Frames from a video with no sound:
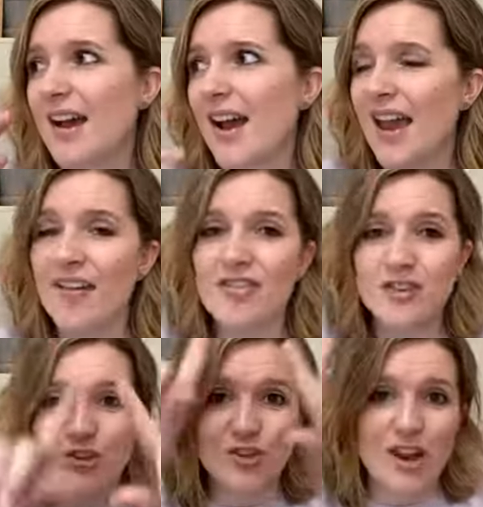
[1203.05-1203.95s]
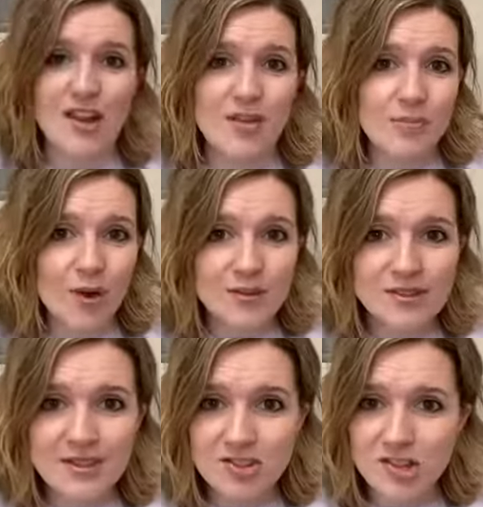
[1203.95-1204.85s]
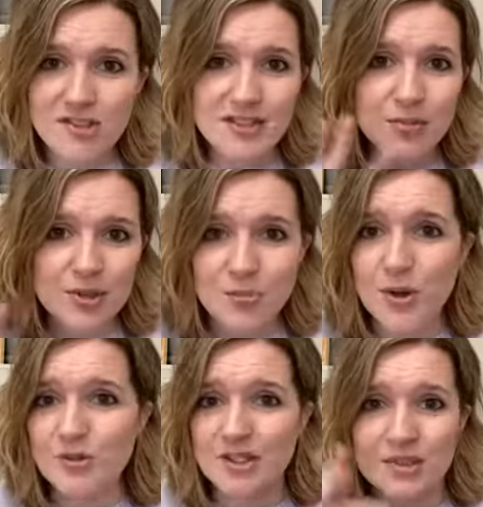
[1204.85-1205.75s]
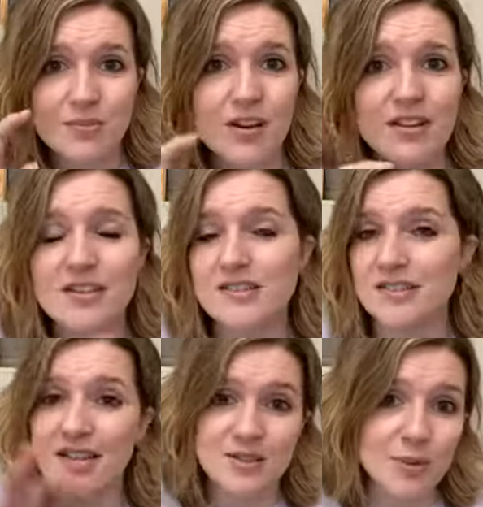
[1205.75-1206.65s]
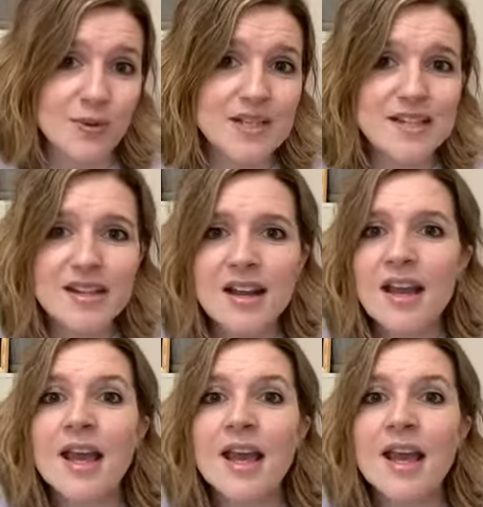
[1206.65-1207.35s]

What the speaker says: I have those giant Post-it sheets and a bunch of Post-its and markers, and that's what we did.